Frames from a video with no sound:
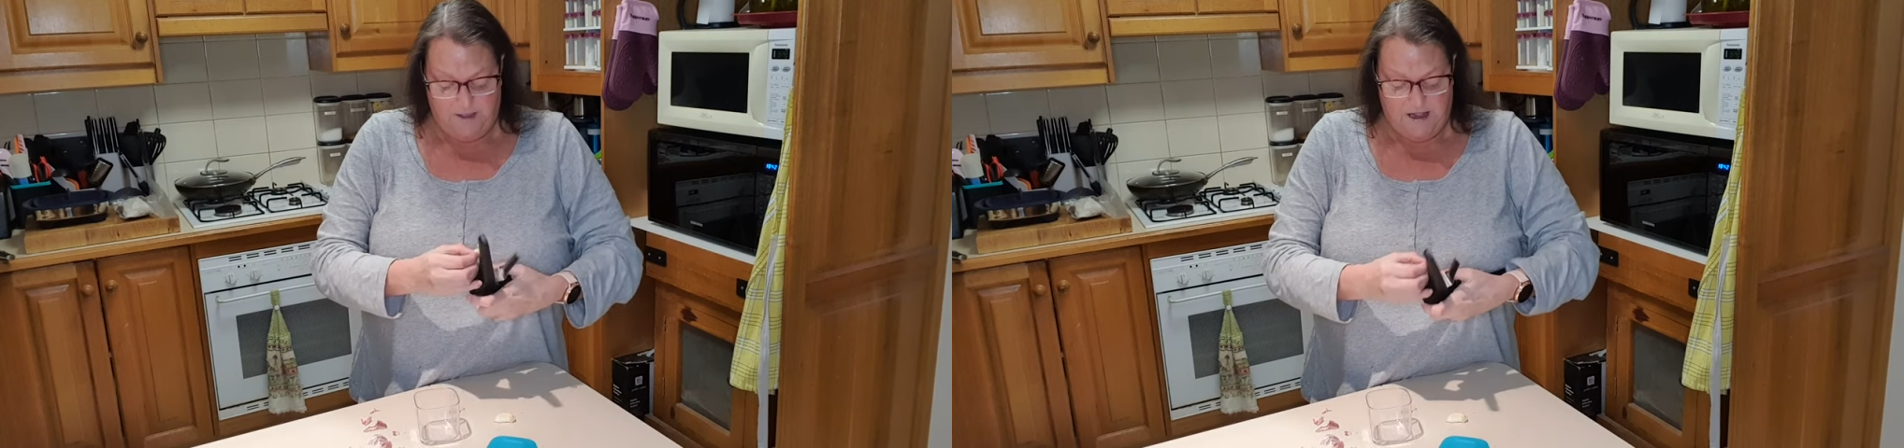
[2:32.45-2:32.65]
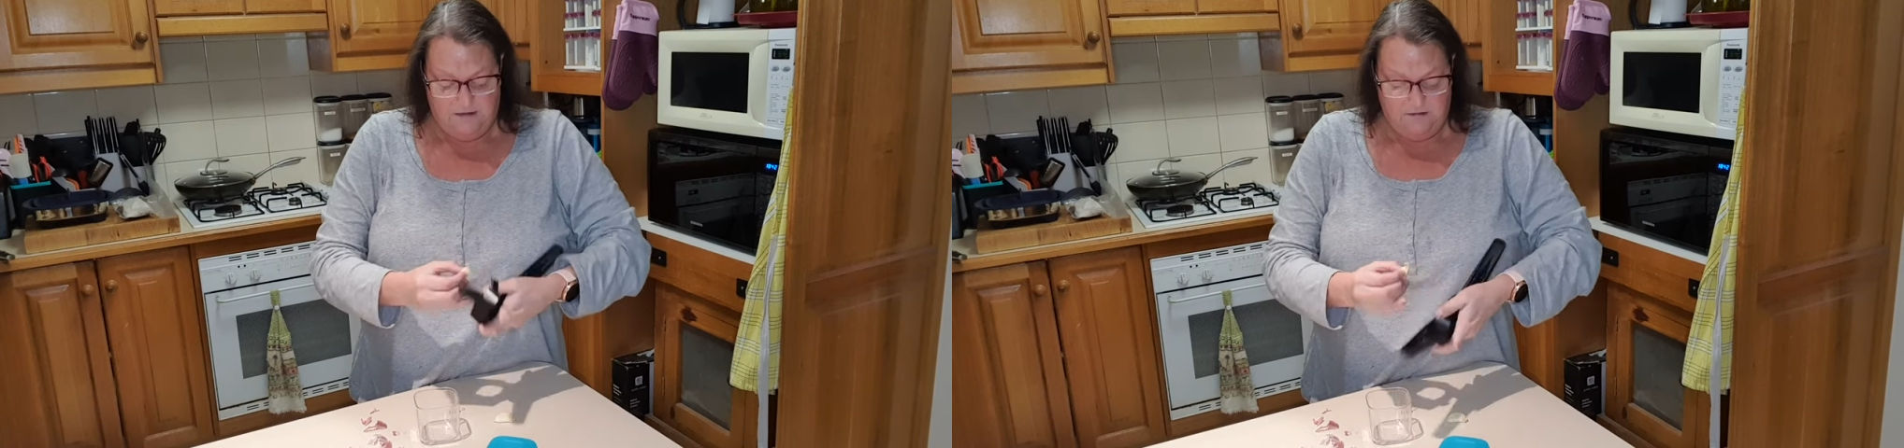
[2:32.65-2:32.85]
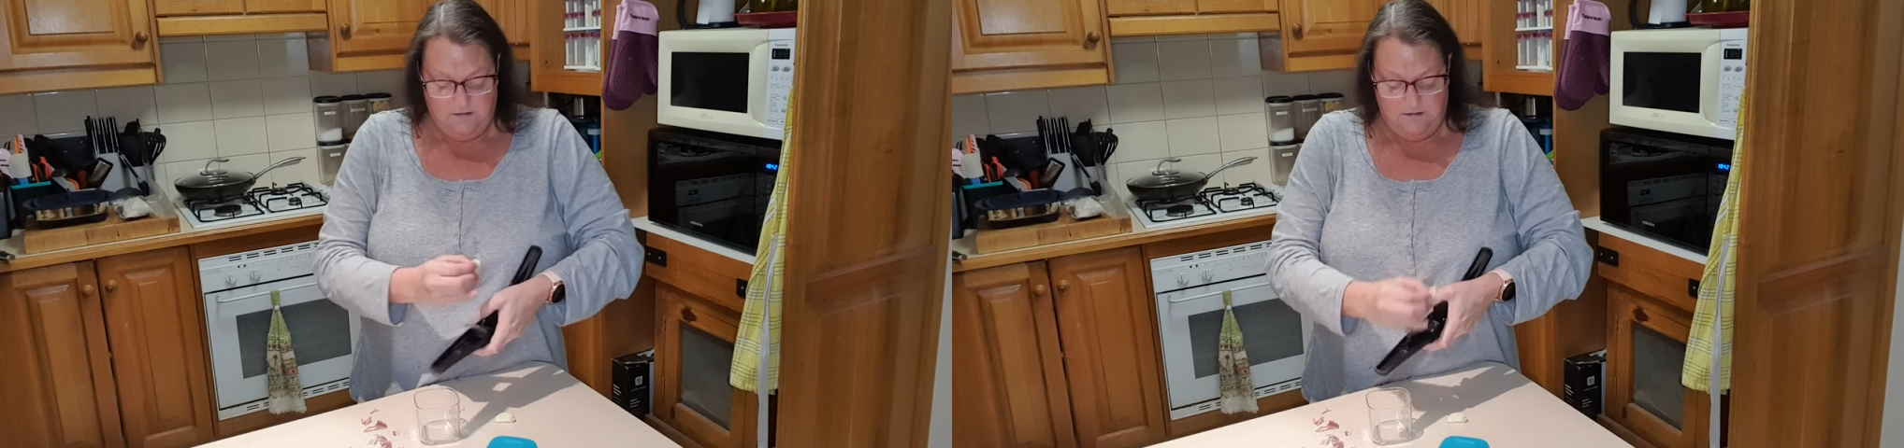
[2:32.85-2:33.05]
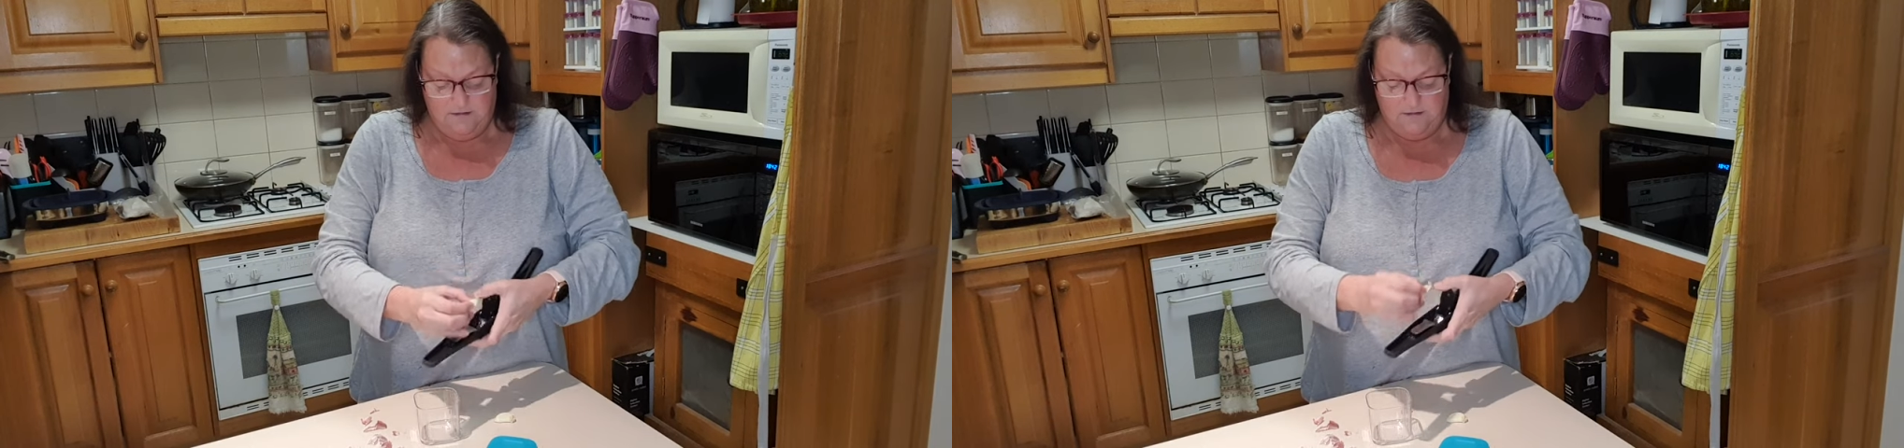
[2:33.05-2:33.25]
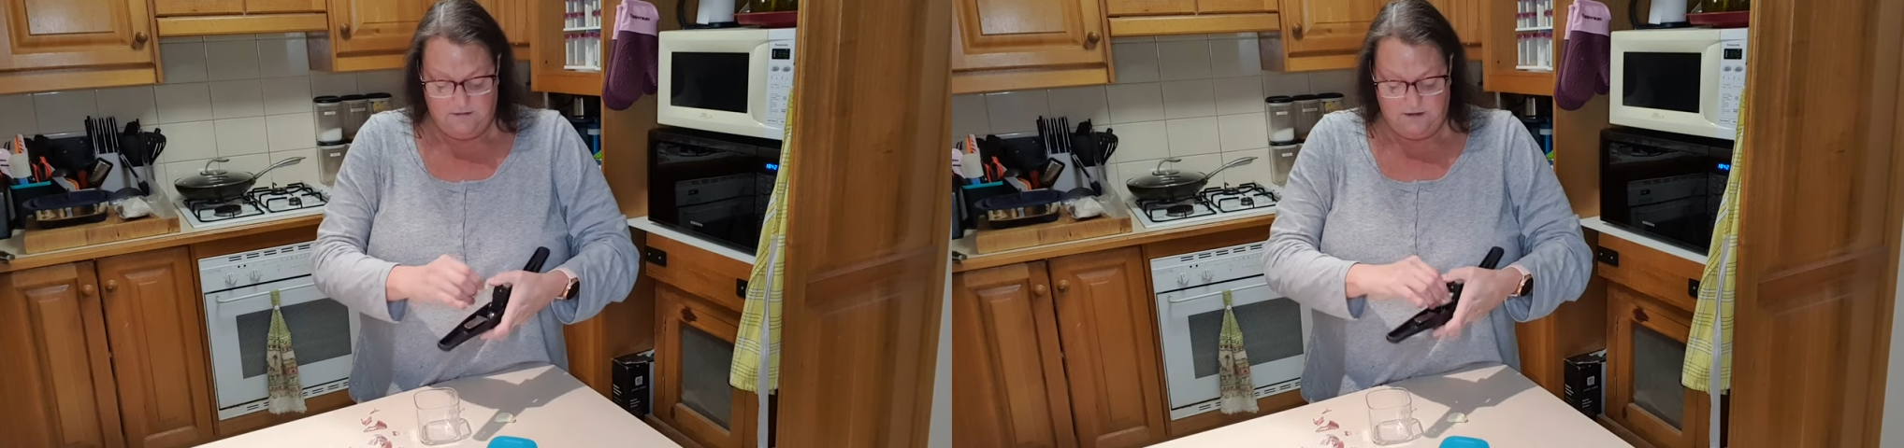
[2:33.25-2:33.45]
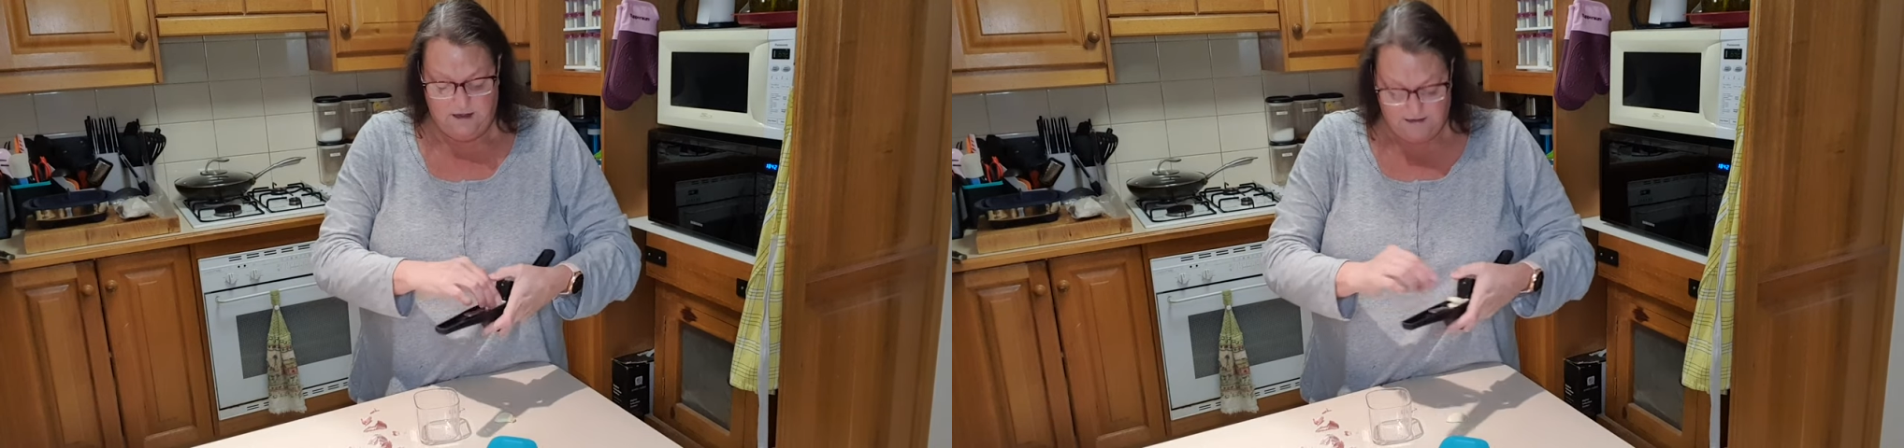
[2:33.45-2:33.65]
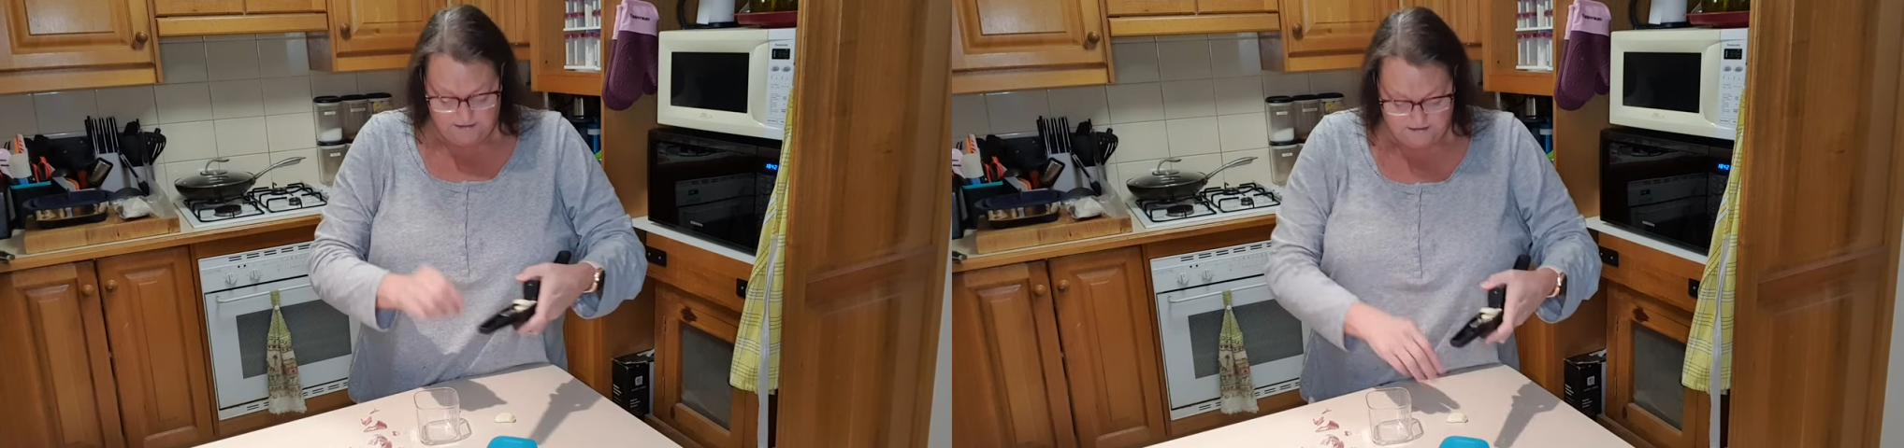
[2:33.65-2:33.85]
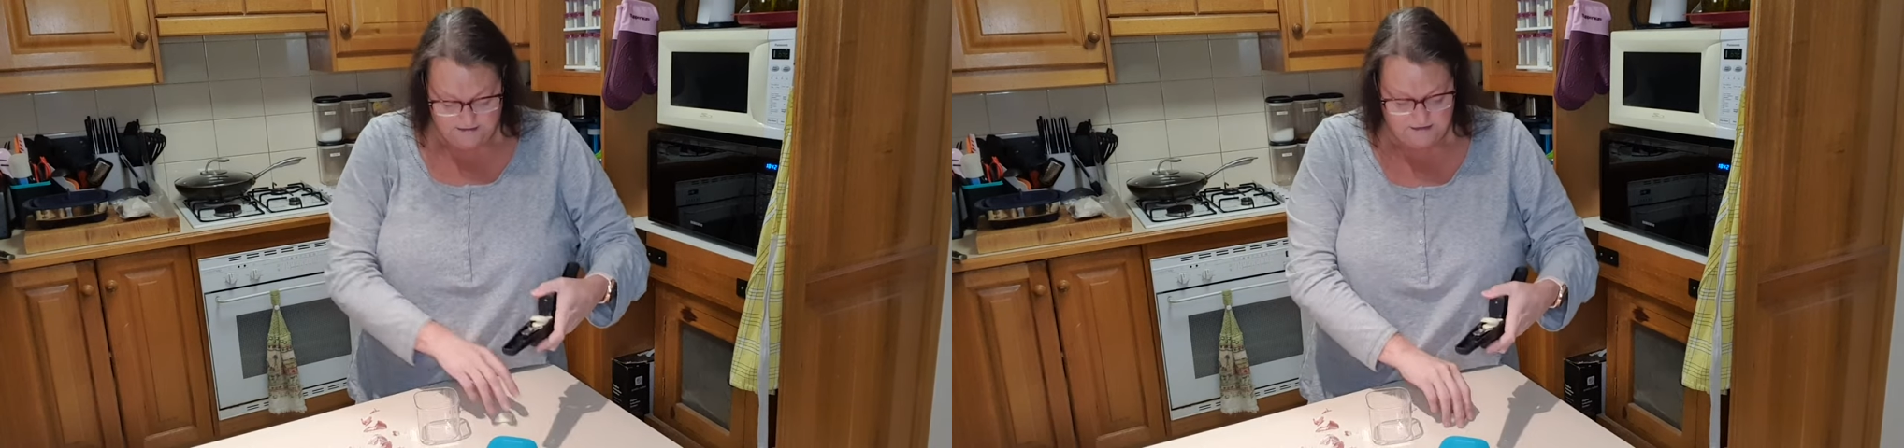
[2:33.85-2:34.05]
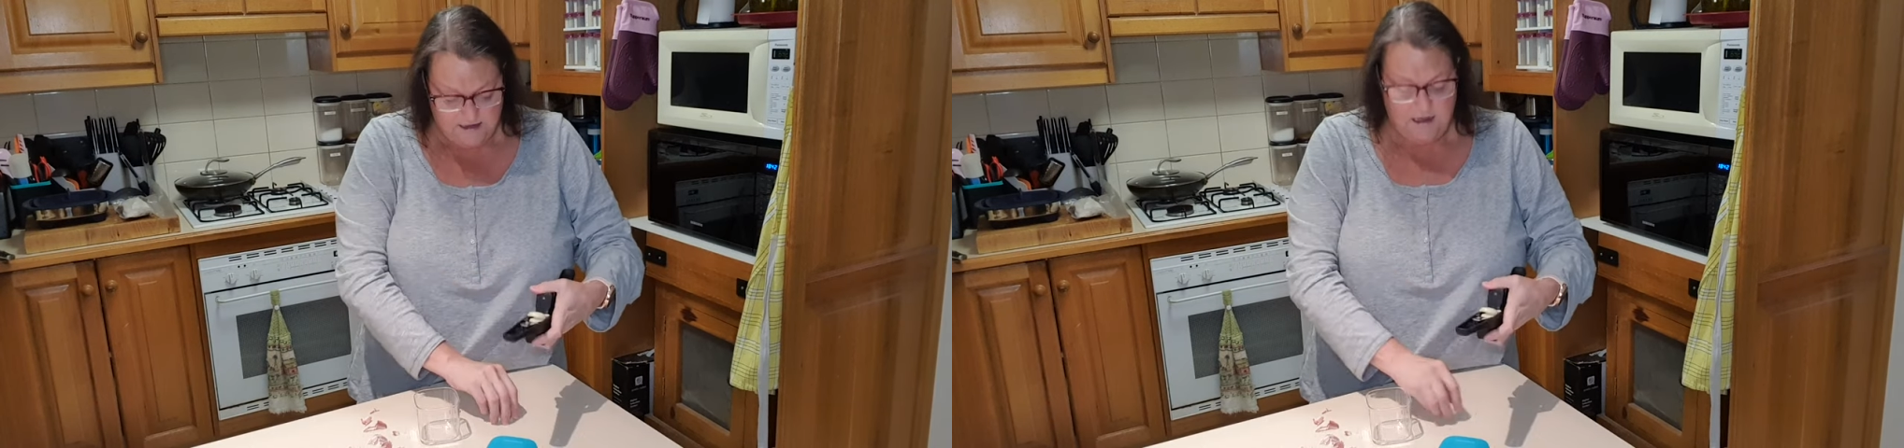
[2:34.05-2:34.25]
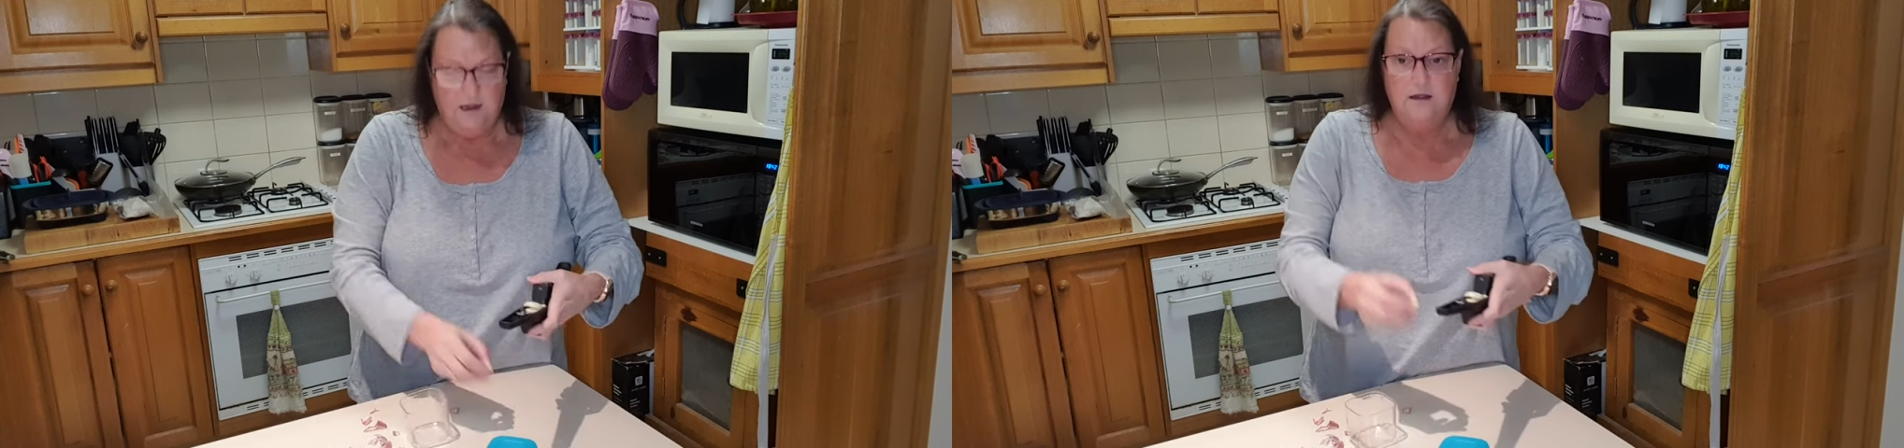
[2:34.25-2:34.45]
that garlic in
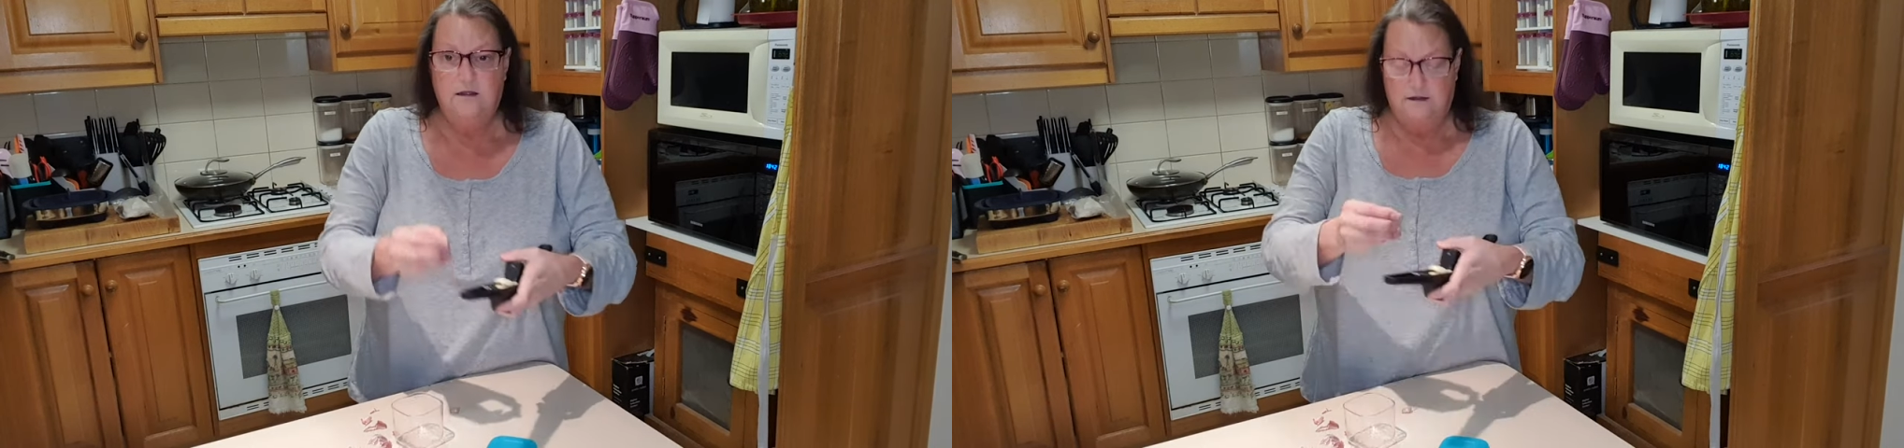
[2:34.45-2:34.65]
there,